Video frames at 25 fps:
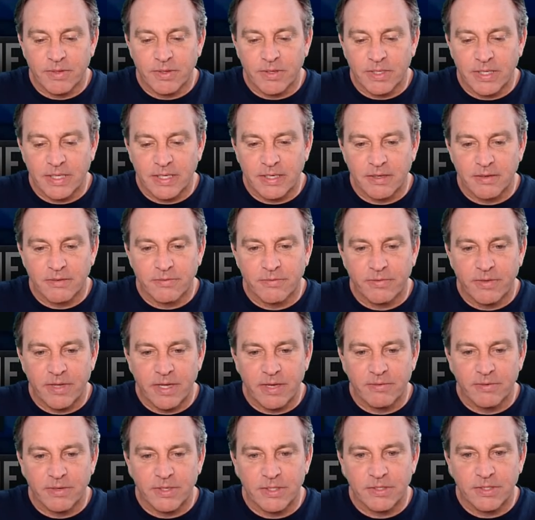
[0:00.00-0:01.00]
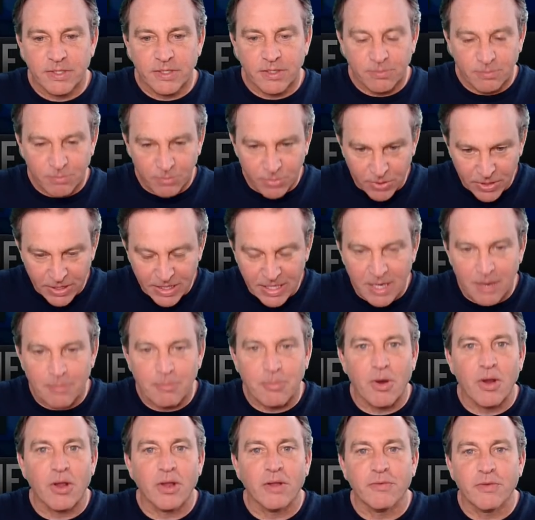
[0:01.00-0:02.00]
If you click on favorites, it'll
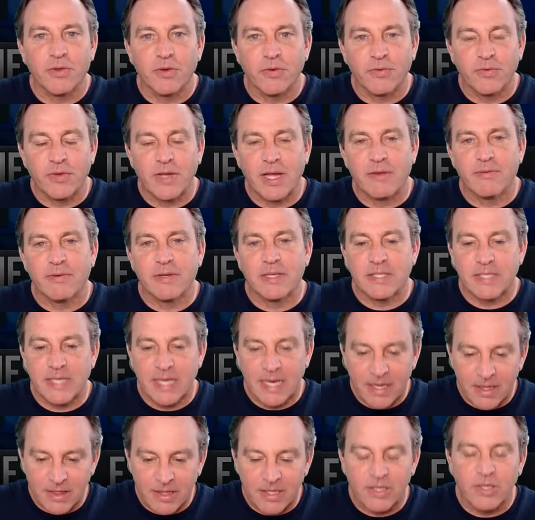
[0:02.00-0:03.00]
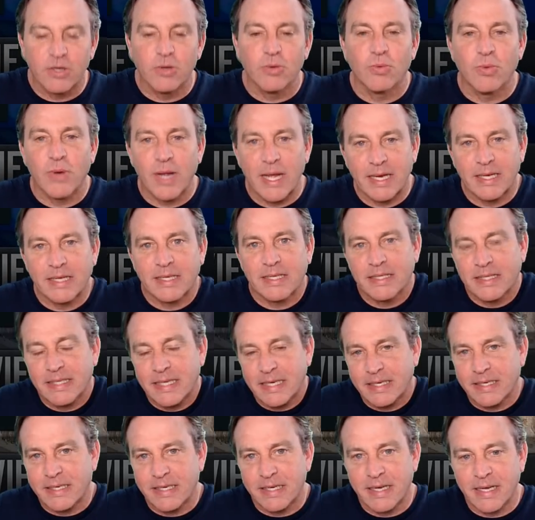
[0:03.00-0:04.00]
bring up all of your favorites. Anything you
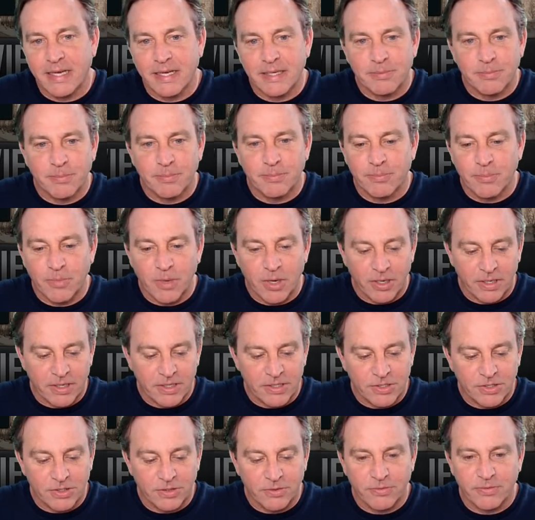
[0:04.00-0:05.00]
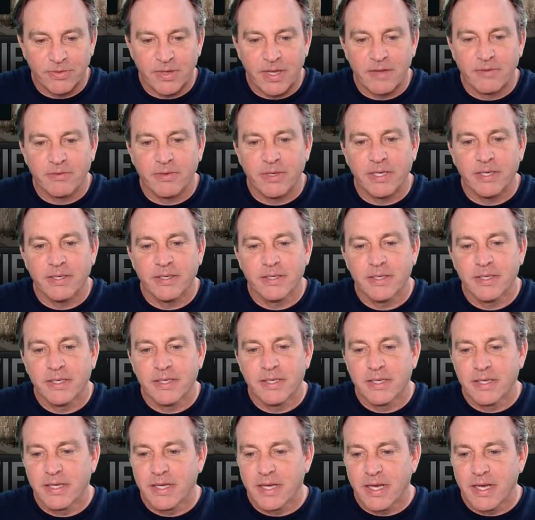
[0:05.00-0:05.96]
right-click and mark as your favorite.